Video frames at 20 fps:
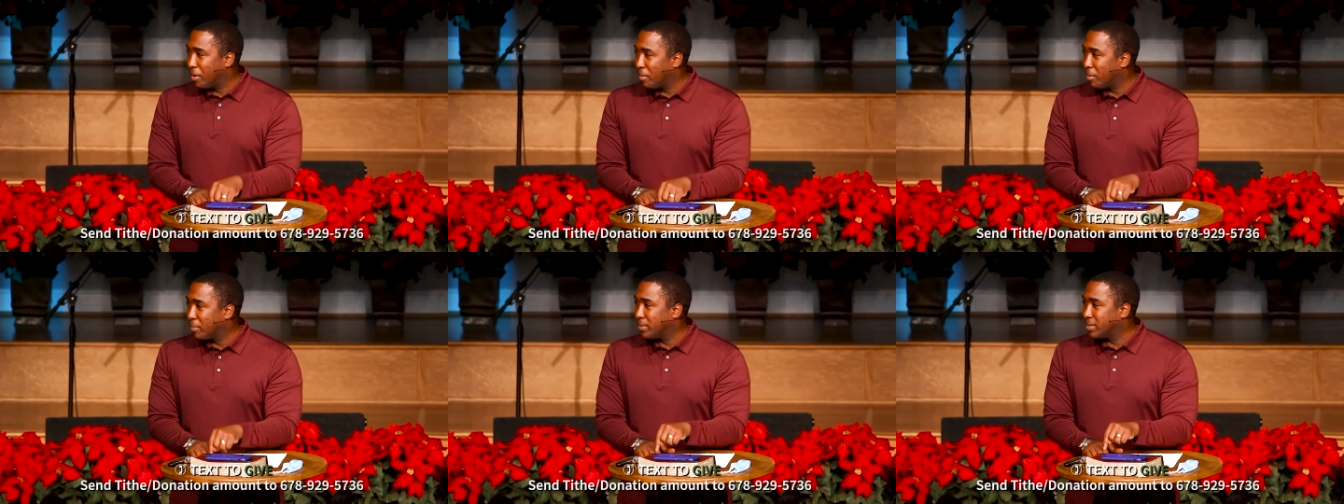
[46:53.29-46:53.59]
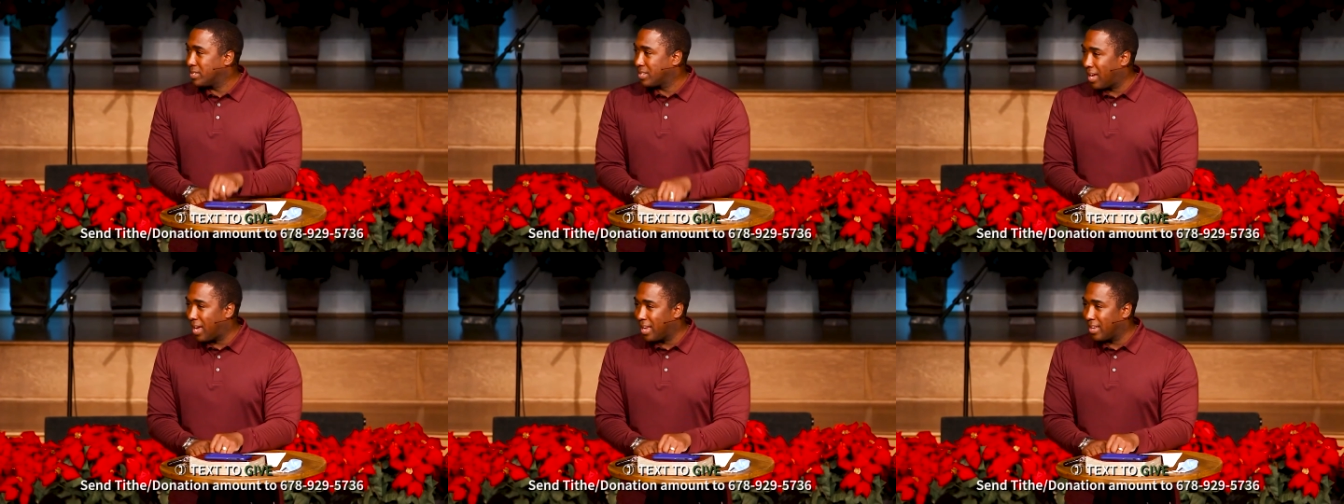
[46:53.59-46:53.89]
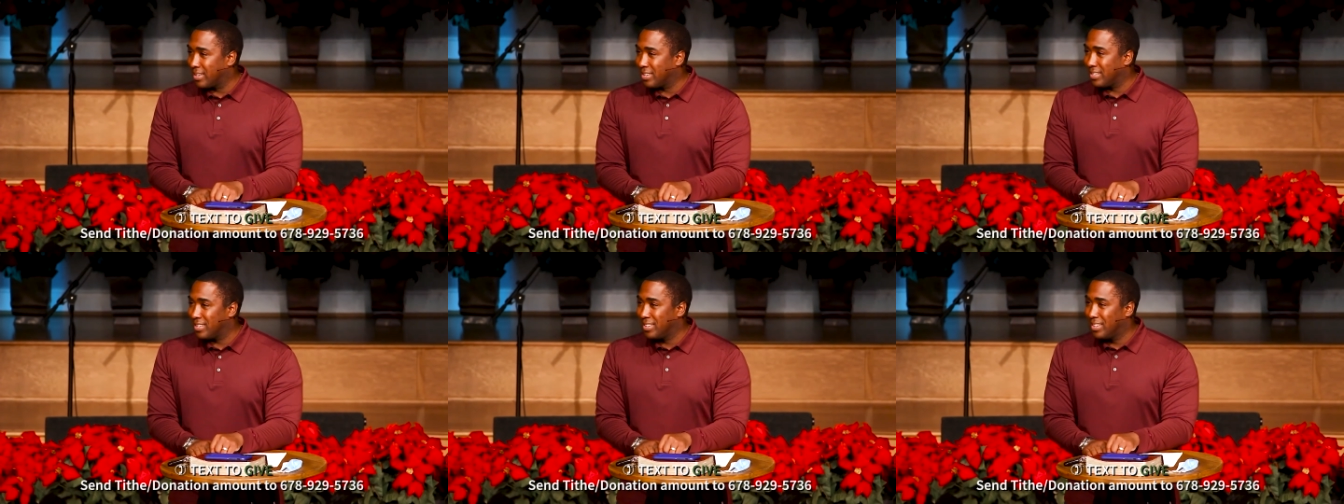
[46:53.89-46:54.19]
coming
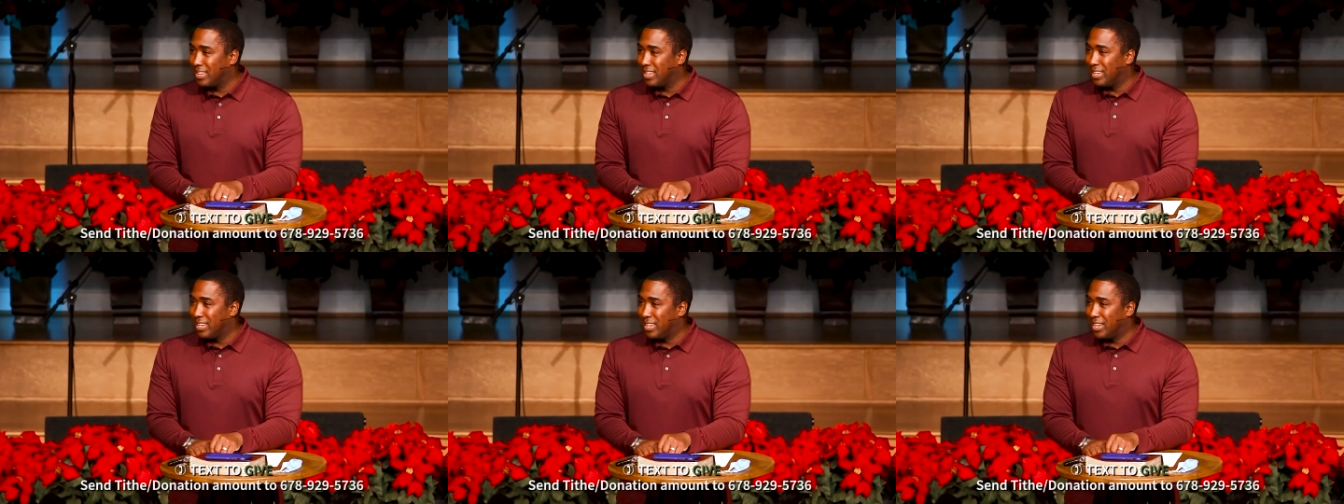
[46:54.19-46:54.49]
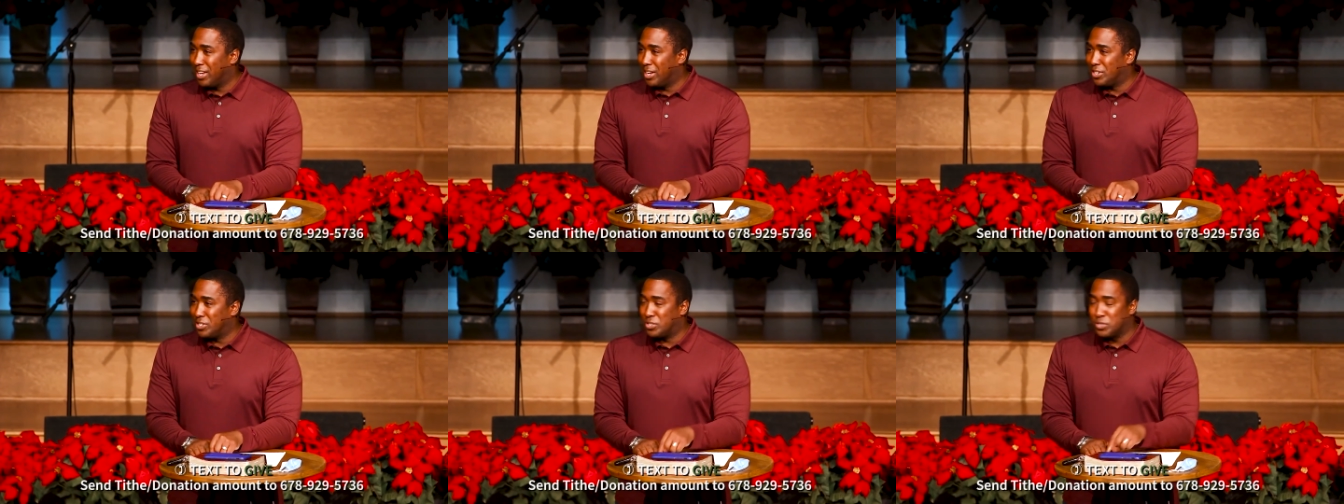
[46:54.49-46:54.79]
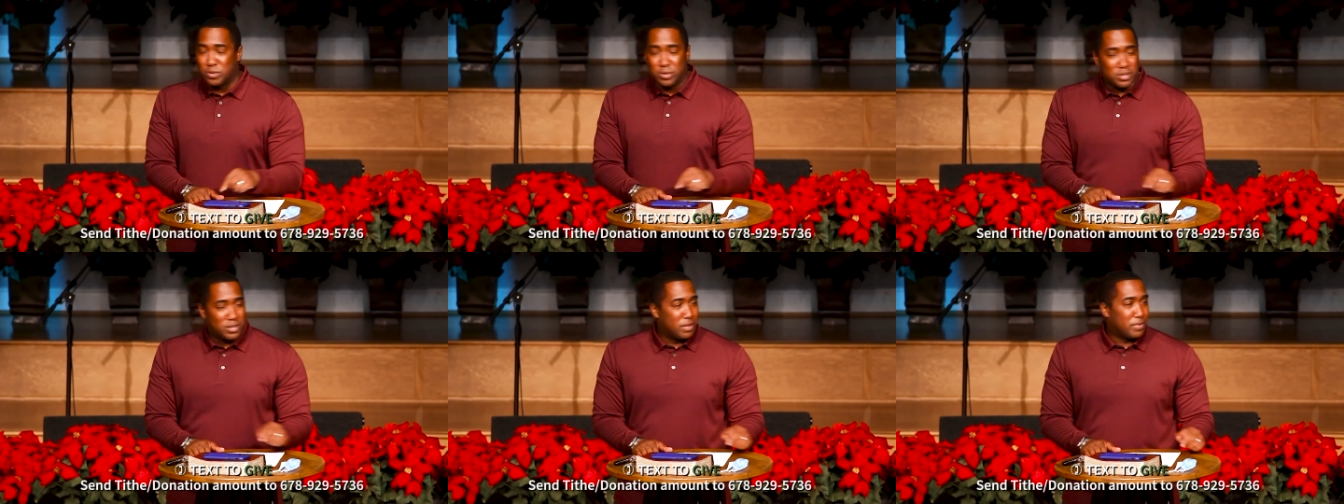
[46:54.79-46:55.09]
Messiah. And
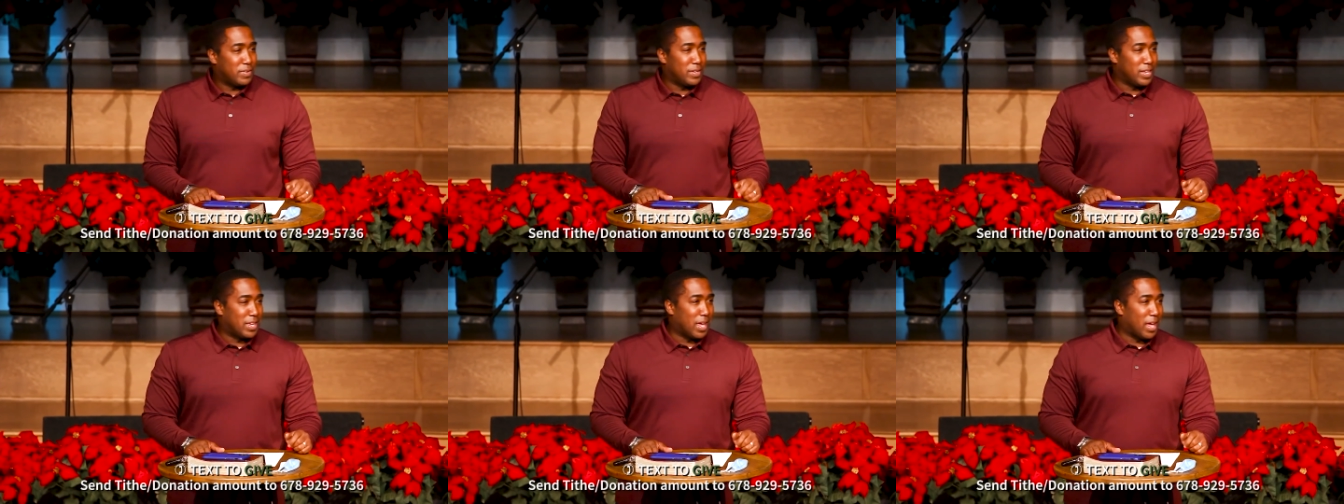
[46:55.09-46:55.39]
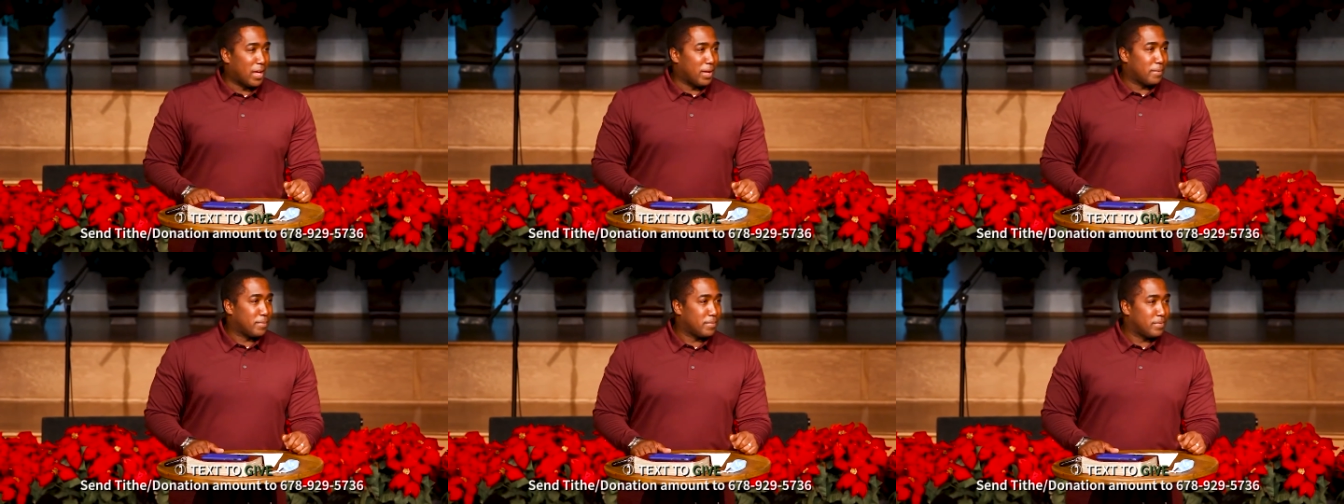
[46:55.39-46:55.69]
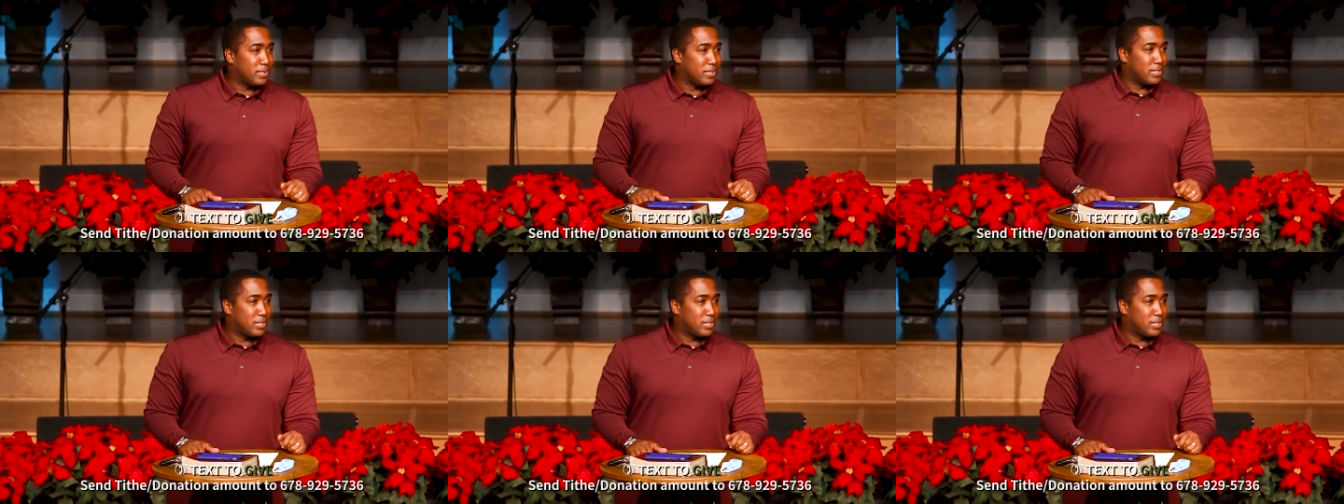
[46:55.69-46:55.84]
sure enough, he came.